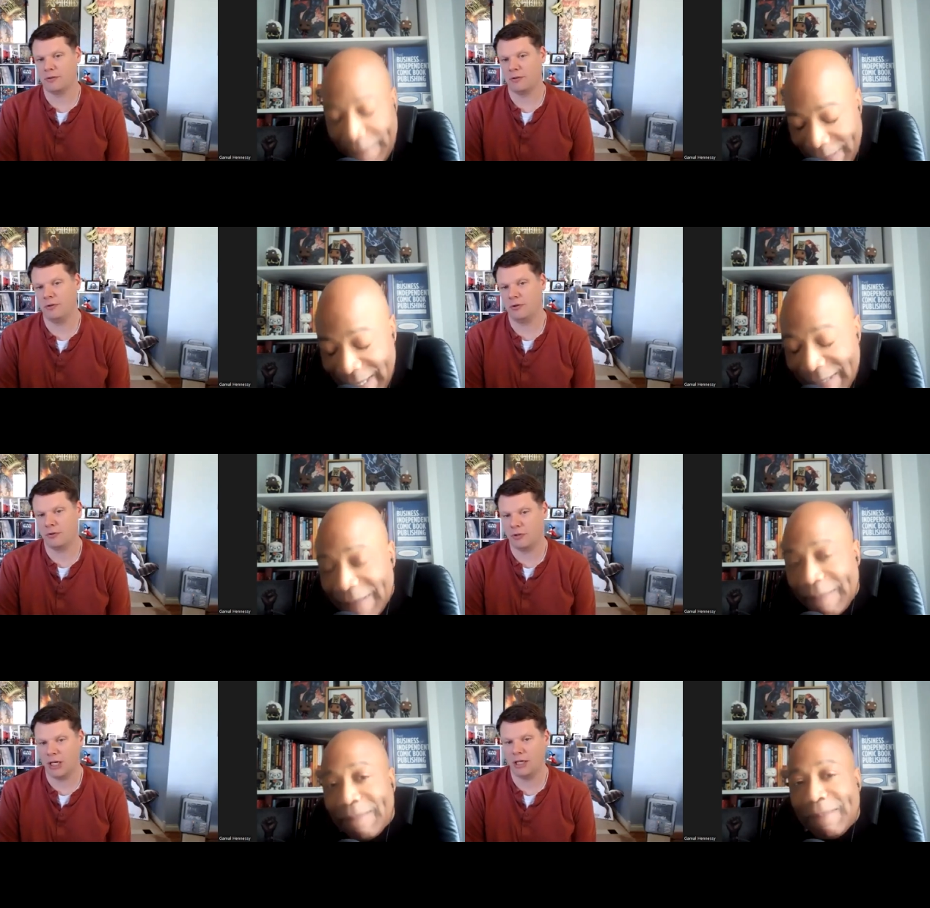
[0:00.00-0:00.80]
Speaker 1: So if you're
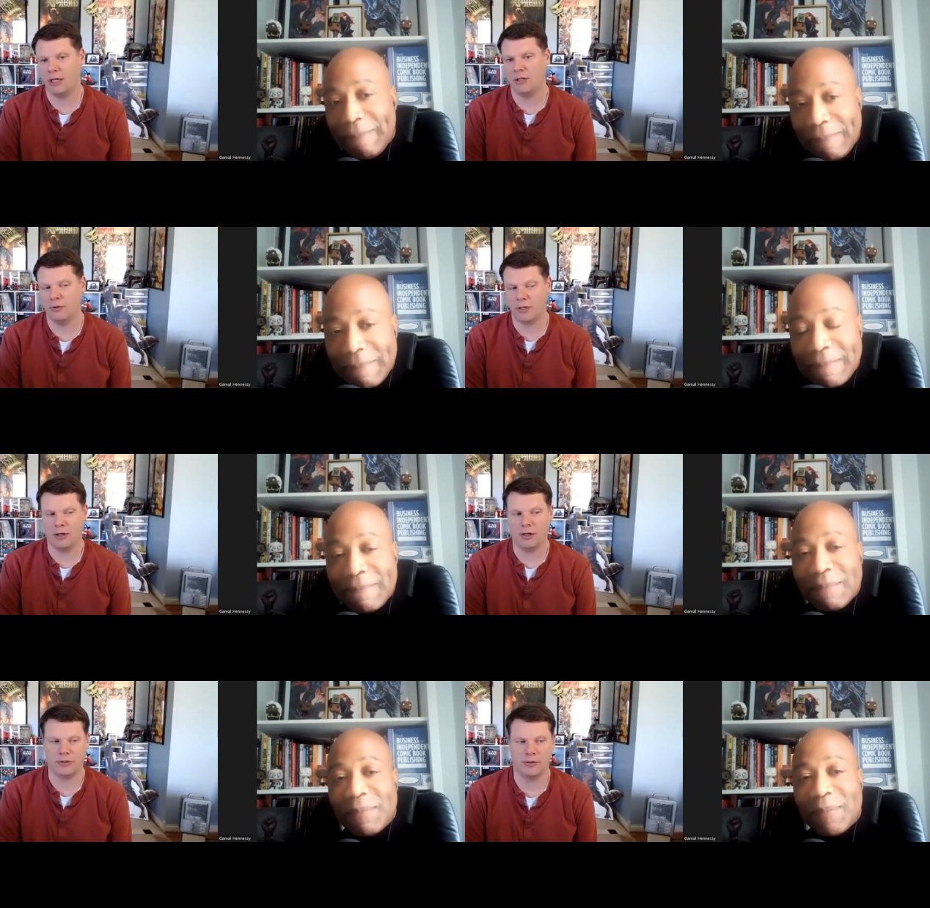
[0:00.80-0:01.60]
yes. creating a new
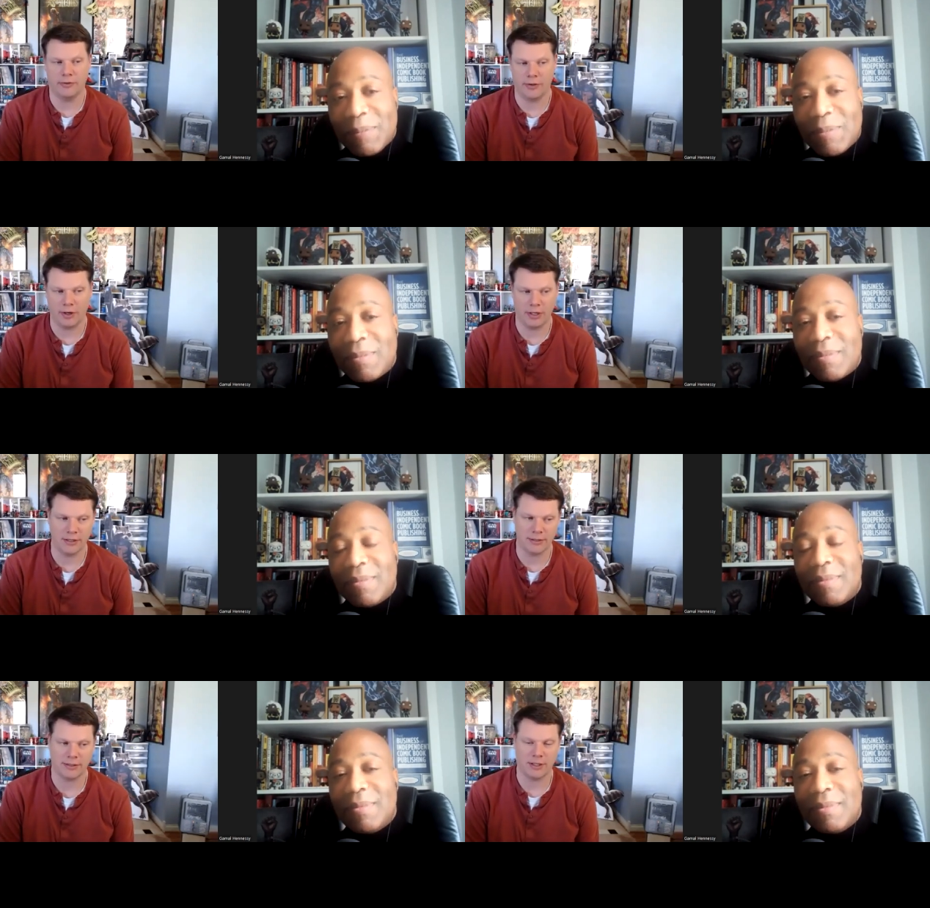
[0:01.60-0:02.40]
character, there
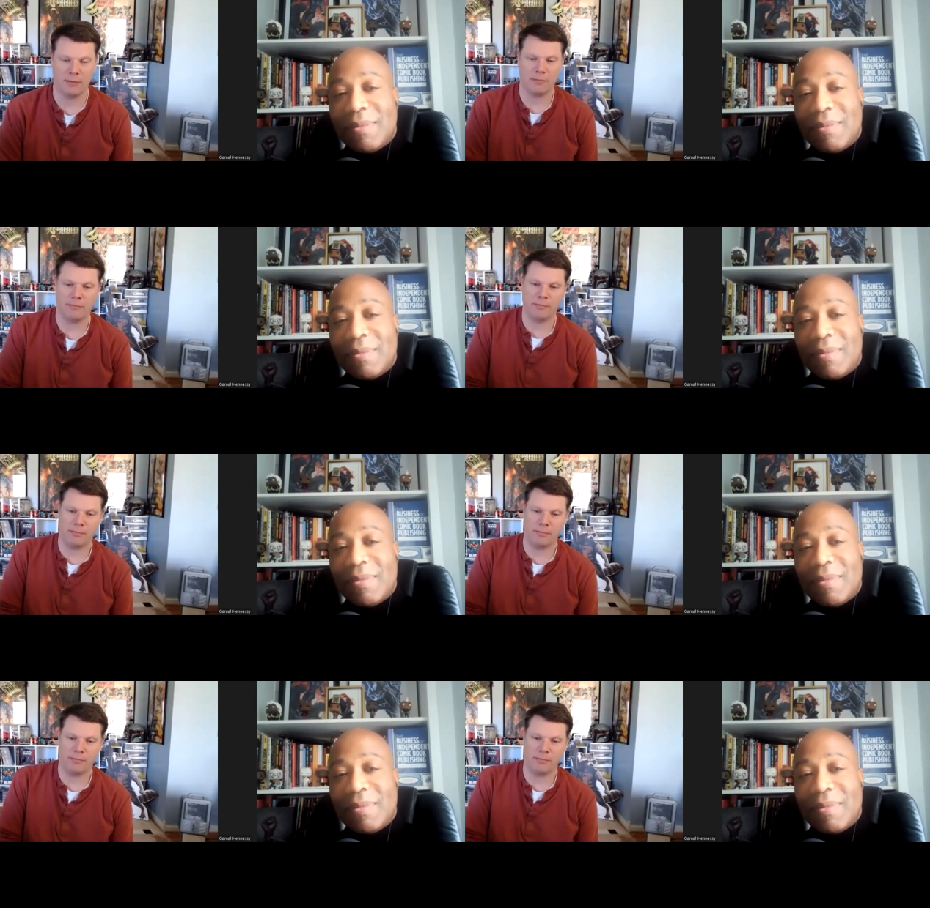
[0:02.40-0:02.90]
is some